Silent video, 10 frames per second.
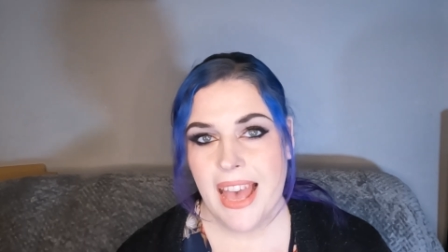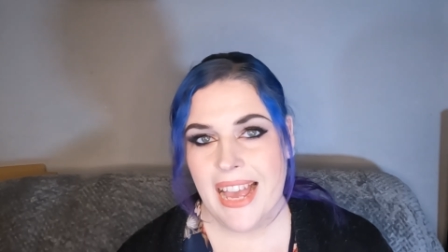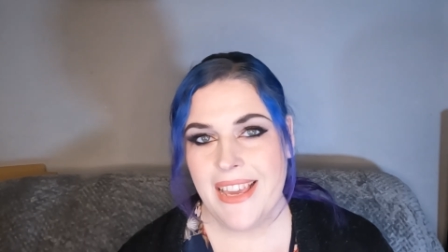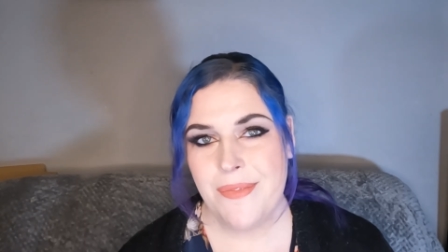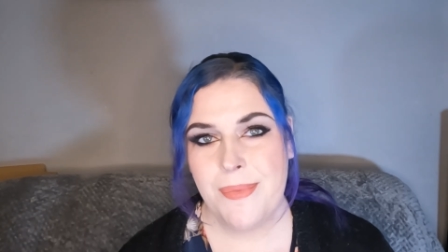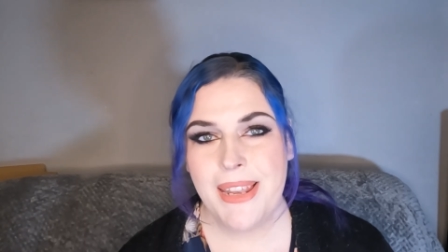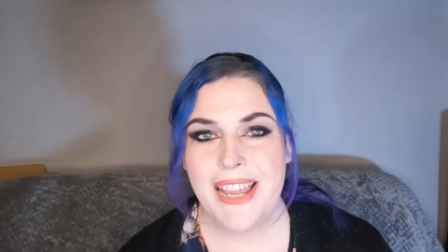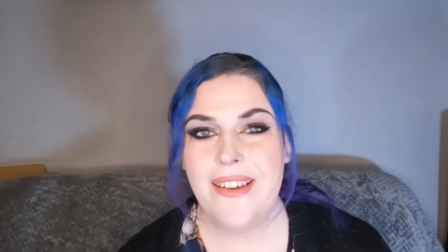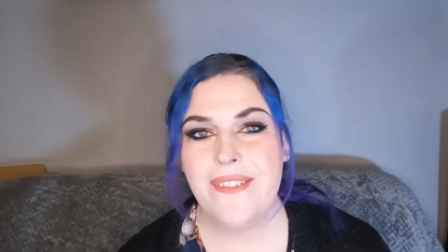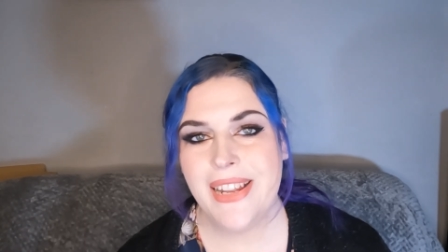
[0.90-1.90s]
Hey everybody,
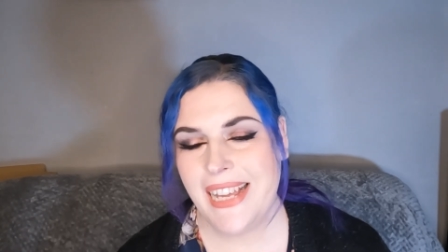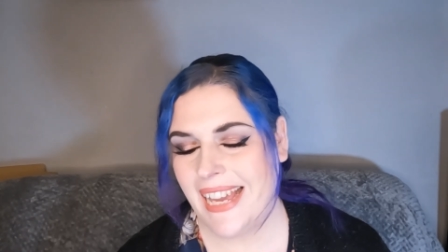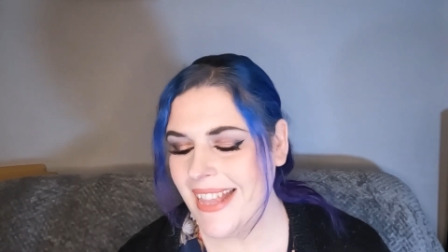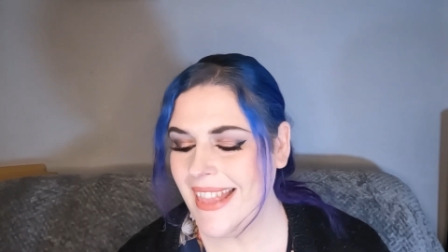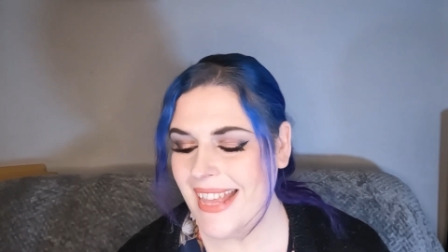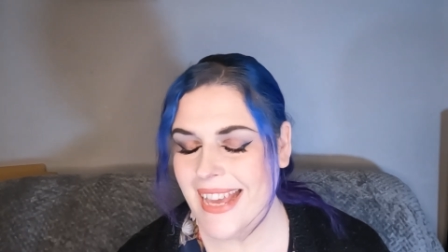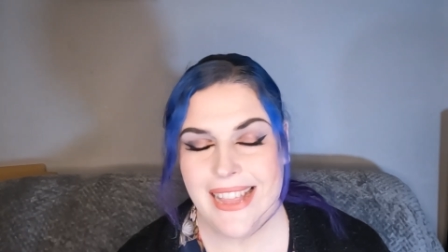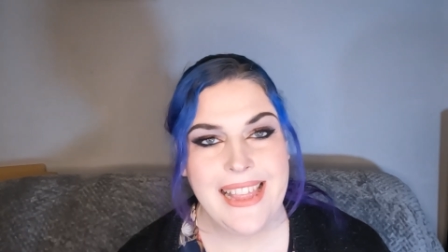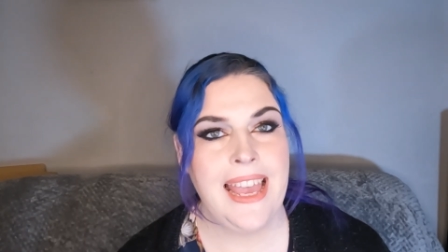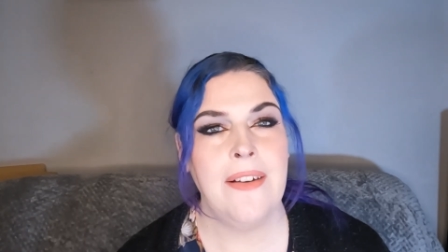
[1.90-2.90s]
hope you like it today.
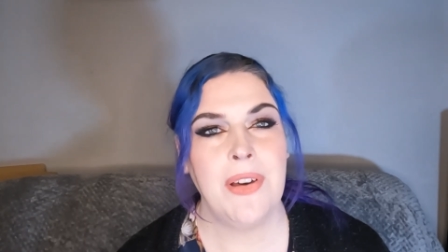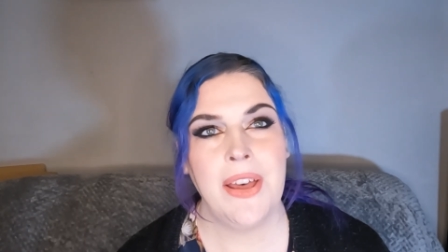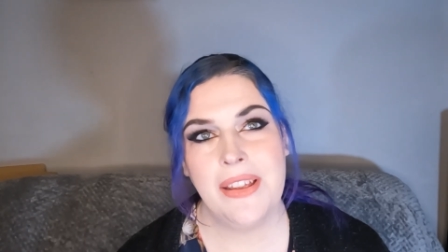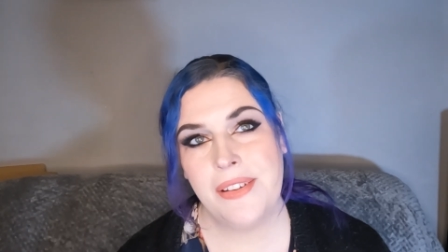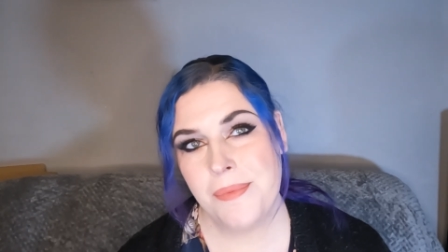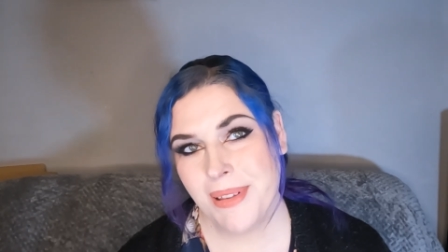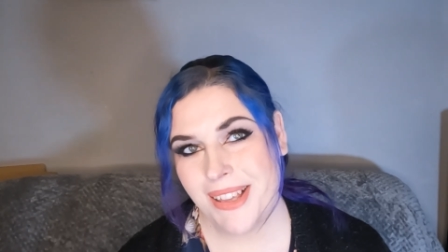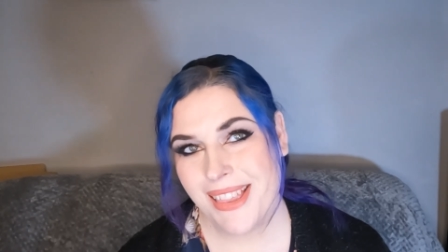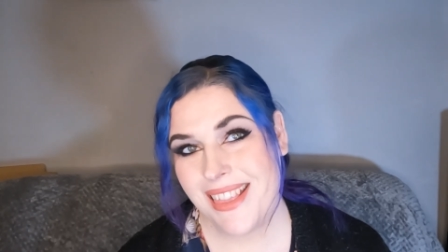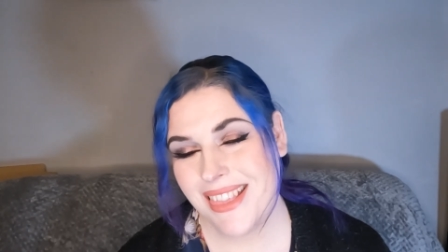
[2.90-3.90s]
Today I've got an
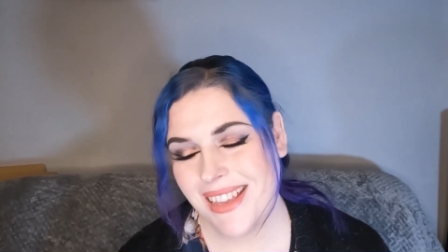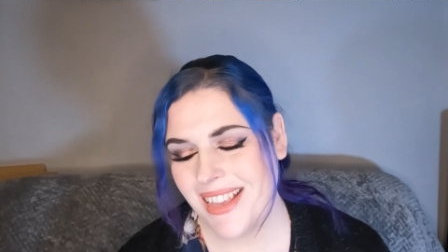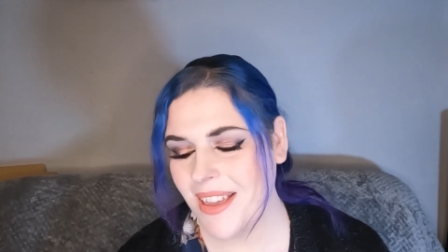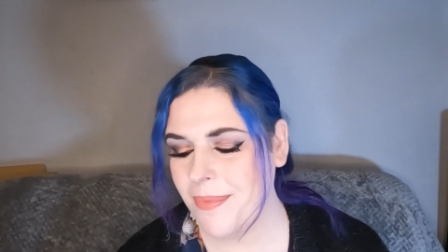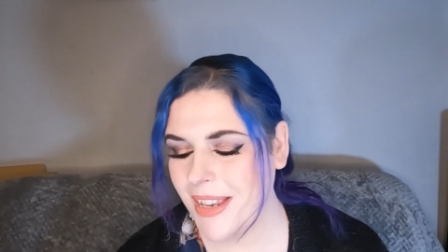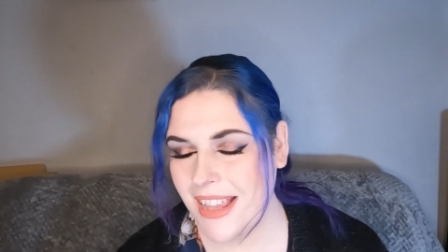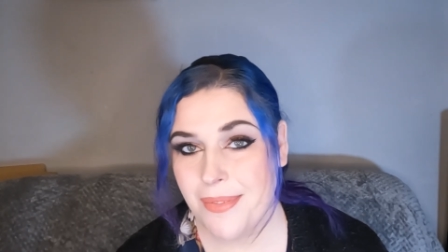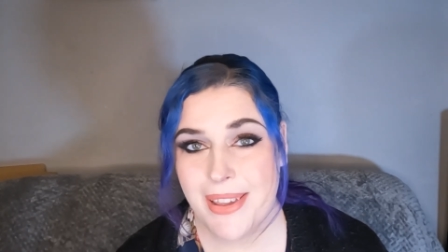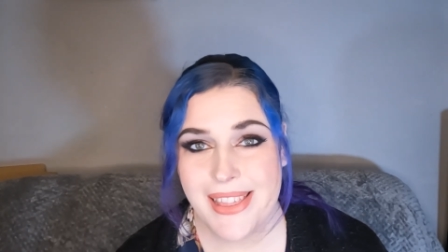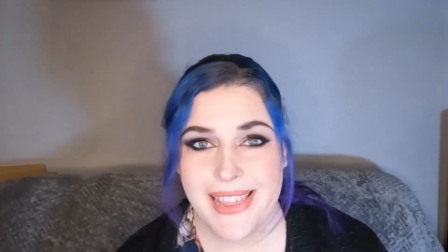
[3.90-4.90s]
unboxing for you, but this
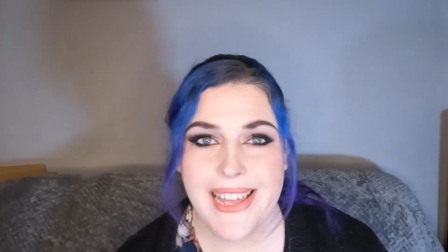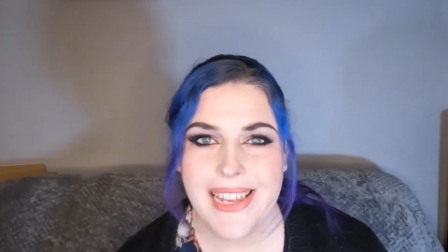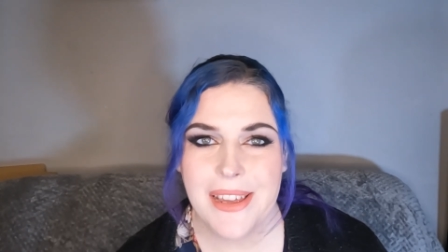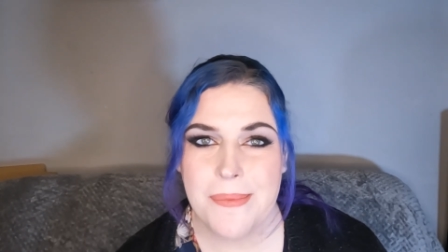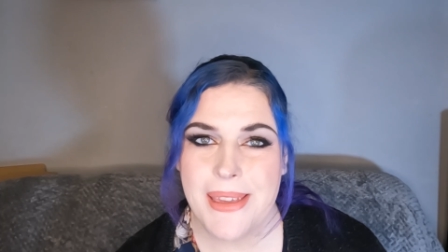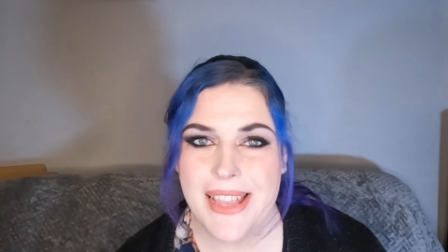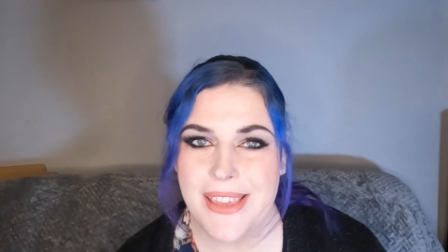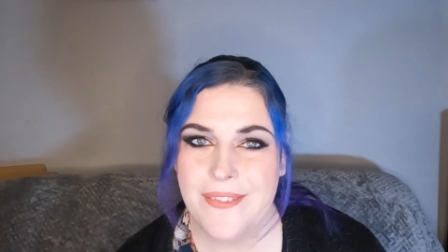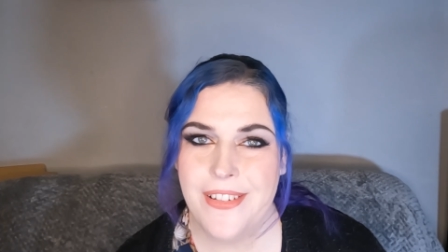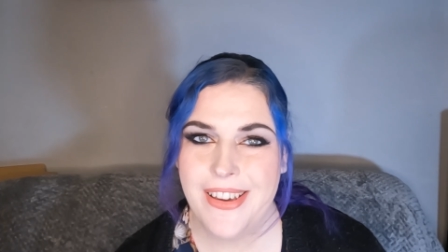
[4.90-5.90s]
one's a little bit
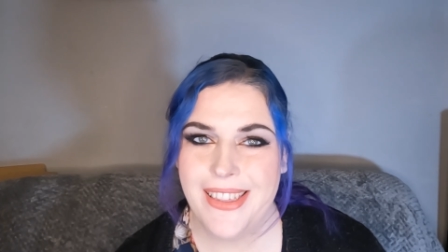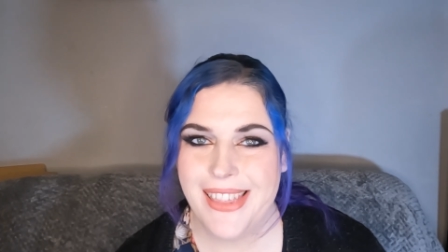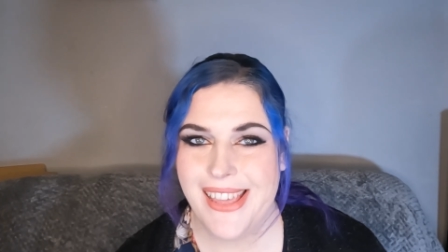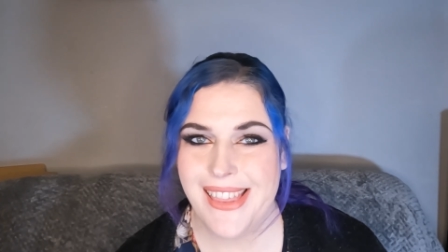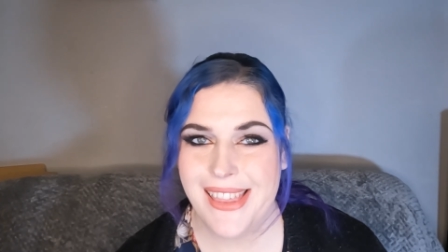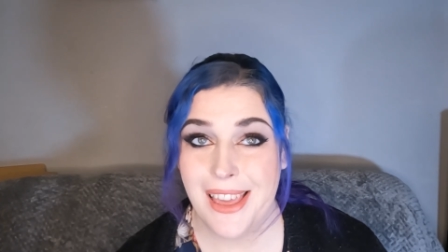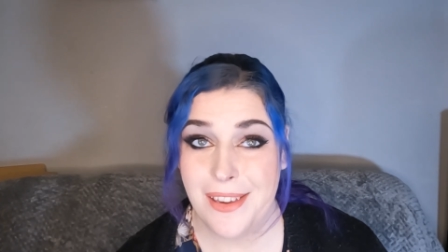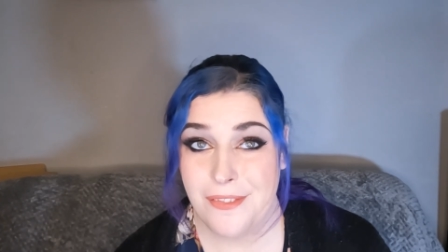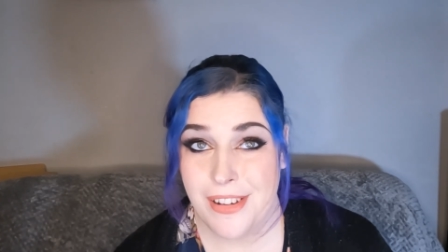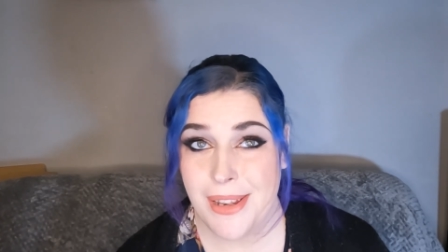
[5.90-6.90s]
different because it's a
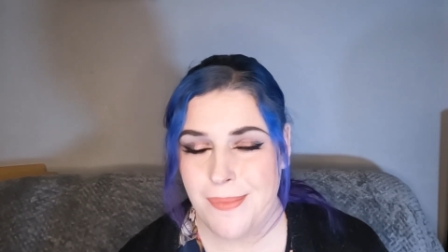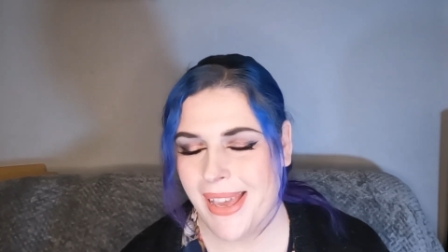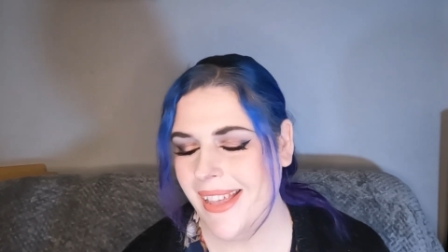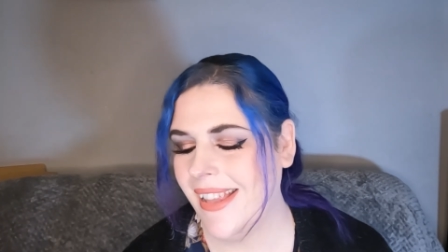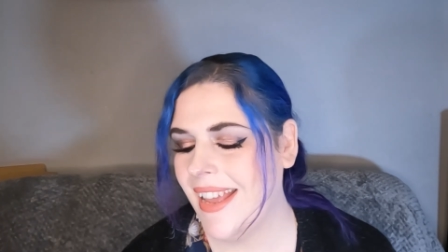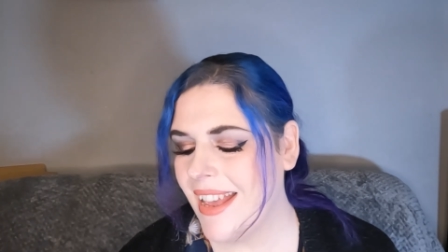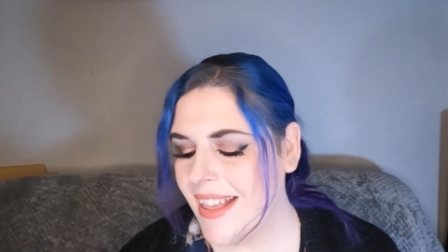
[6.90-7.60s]
friend mail.